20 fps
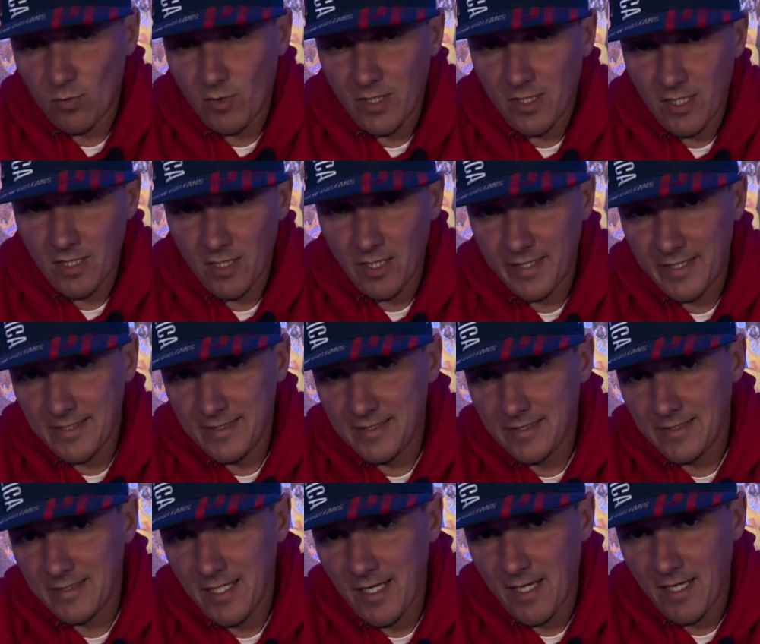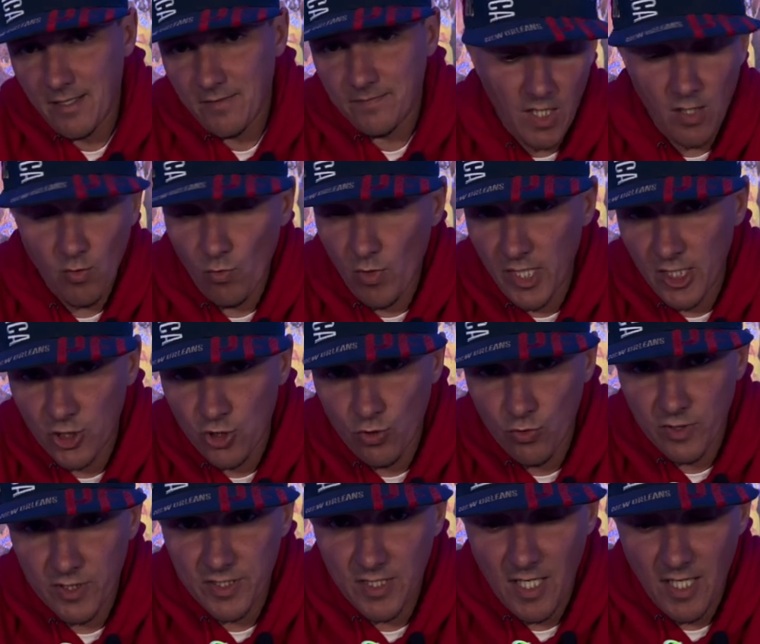way that Nike did that. It ran
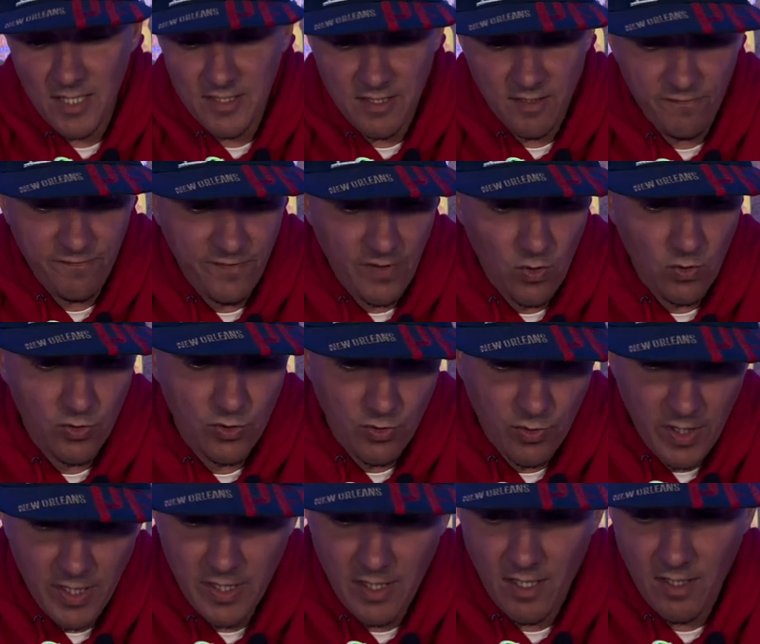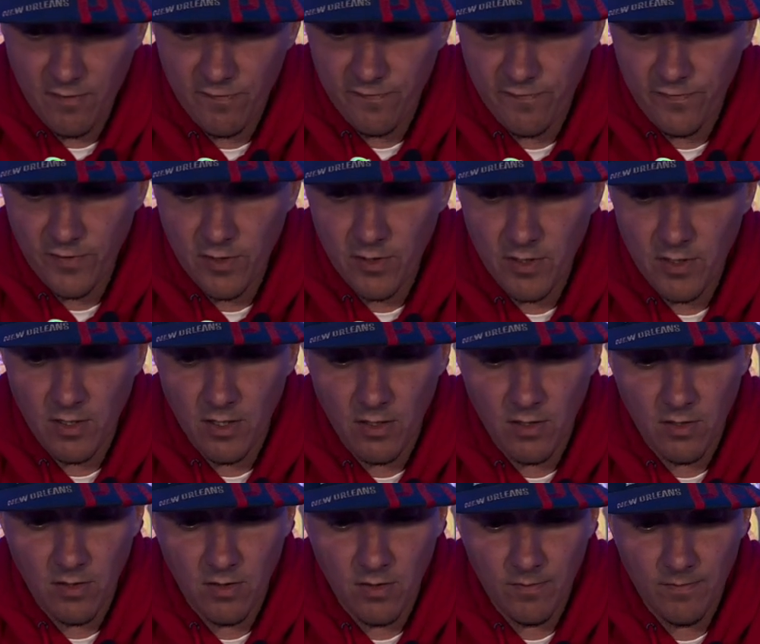true to size. It felt great on foot.
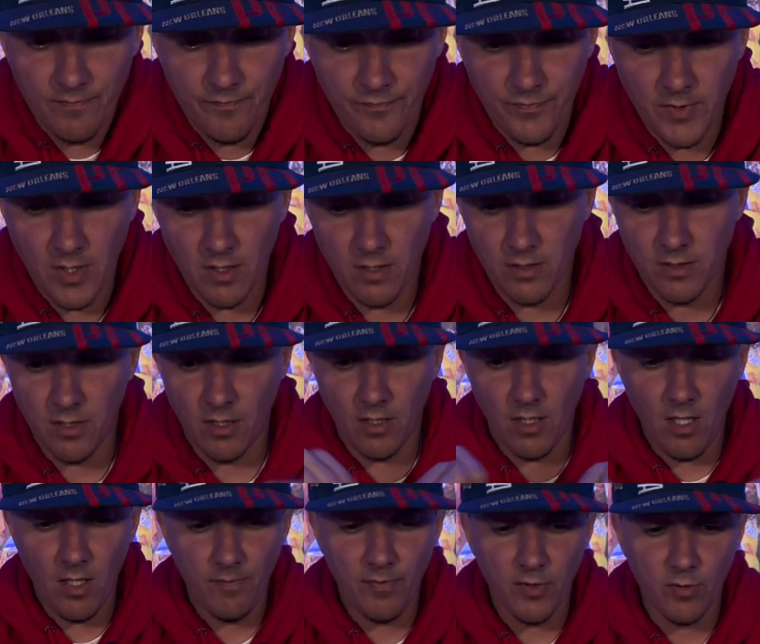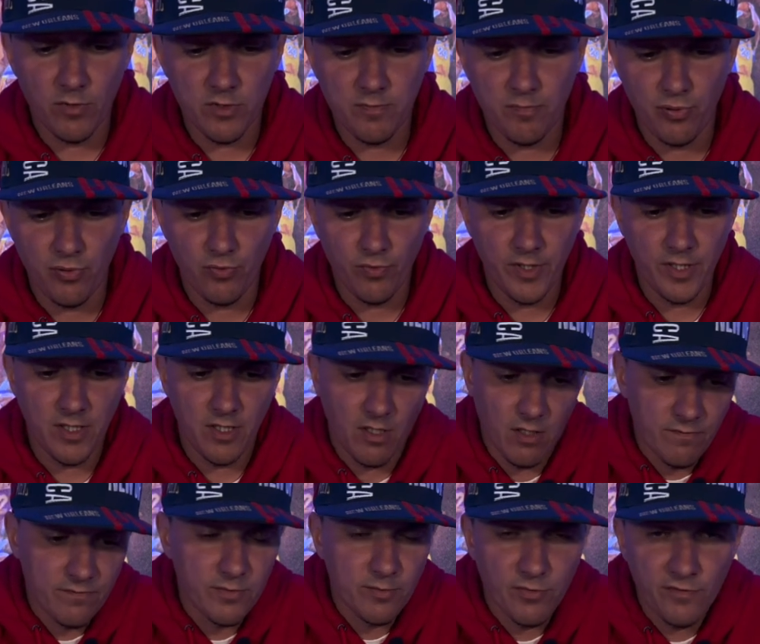The upper was pretty
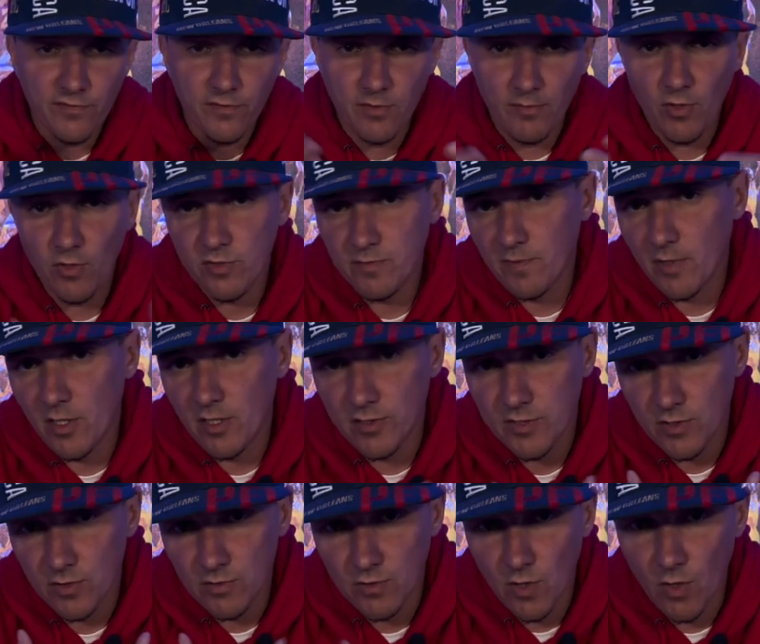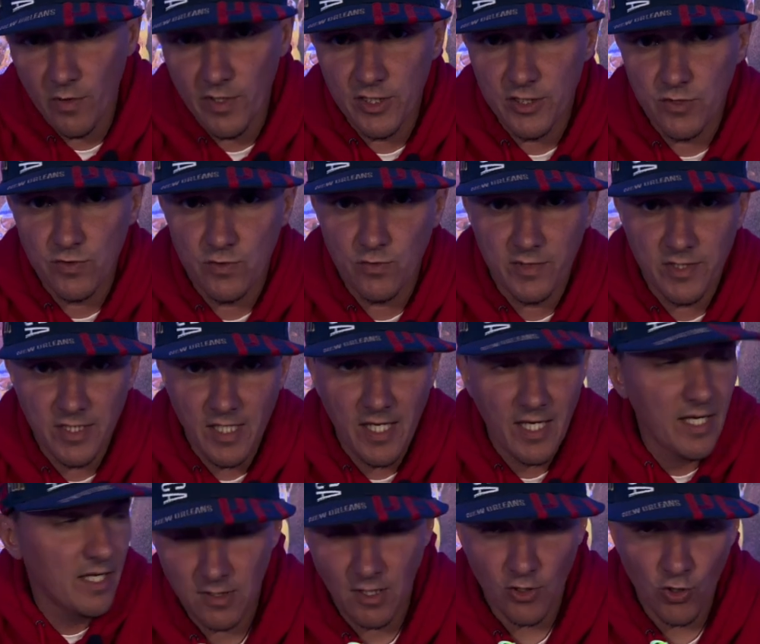comfortable for the most part, so no issues with
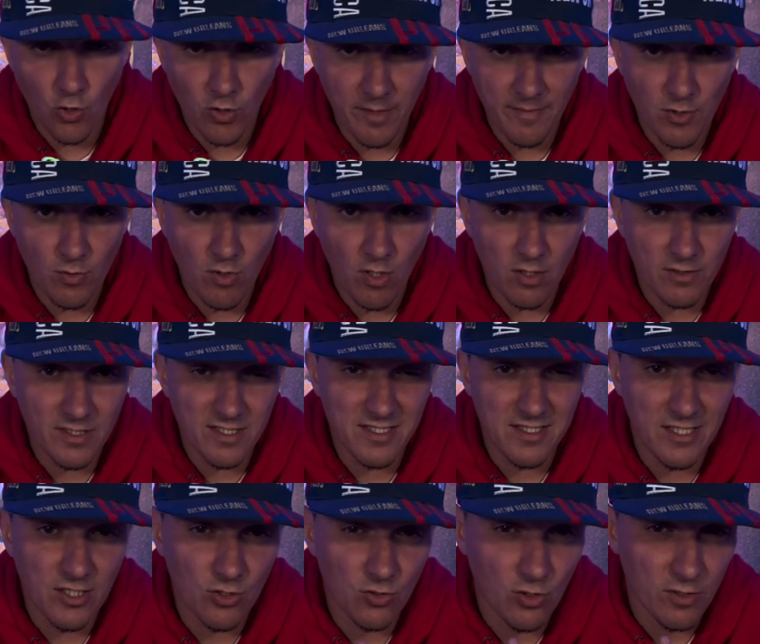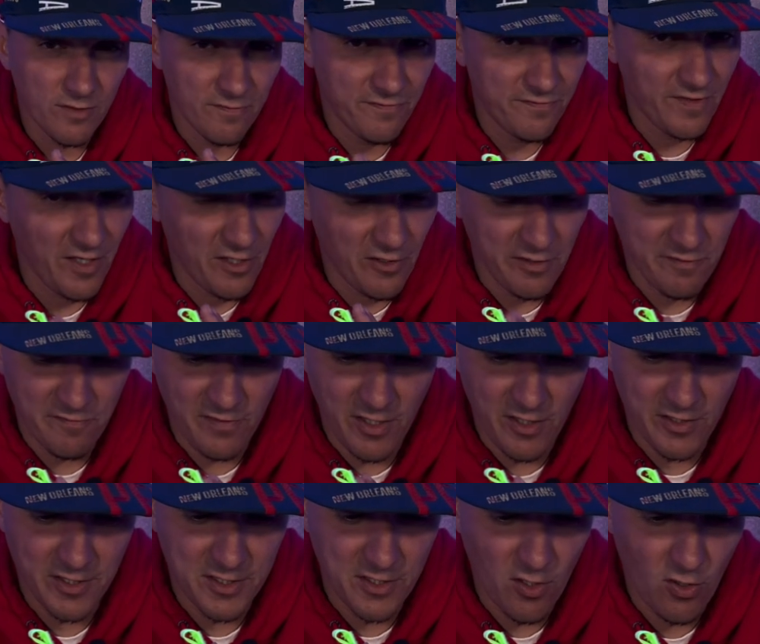that. Now don't get me wrong, this sneaker looked very,
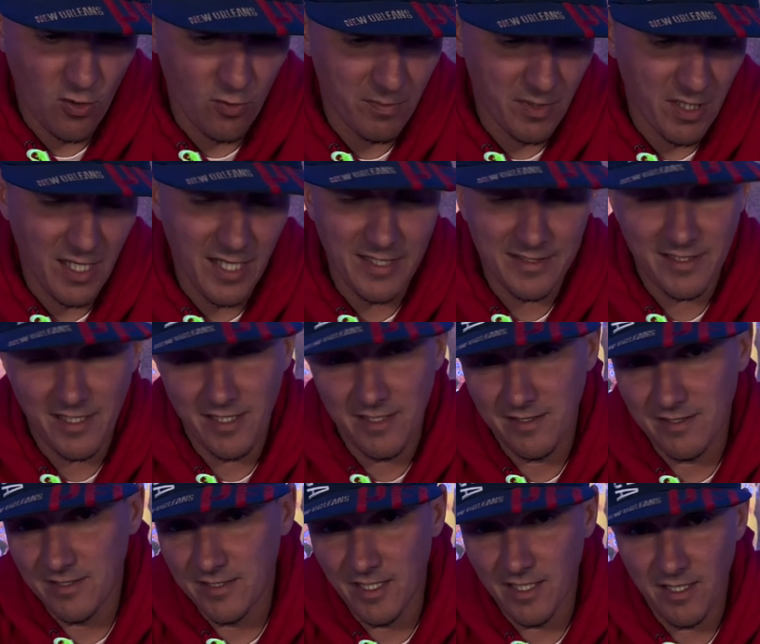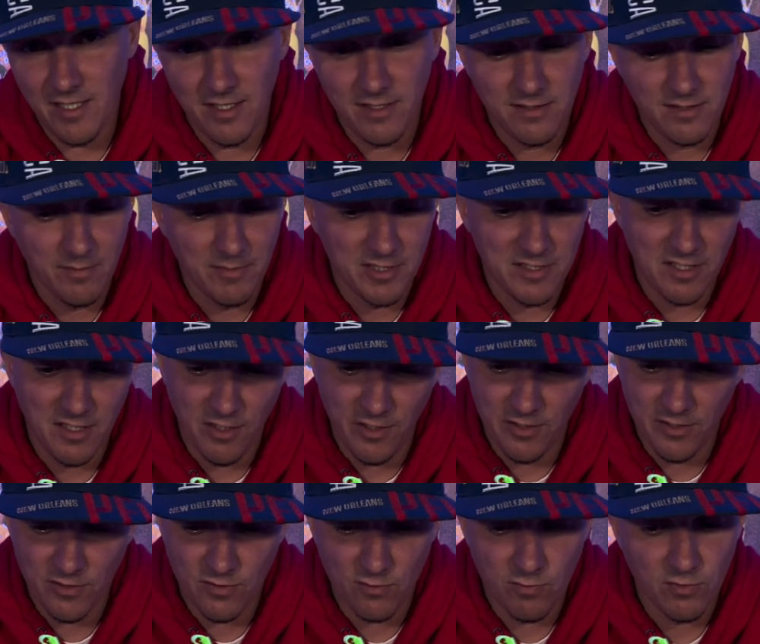very dope, but at the end of the day, the
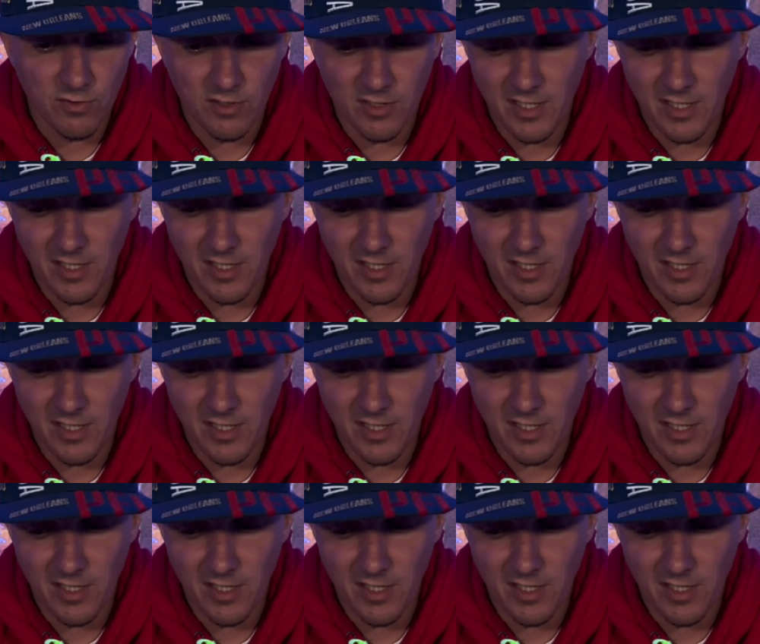materials were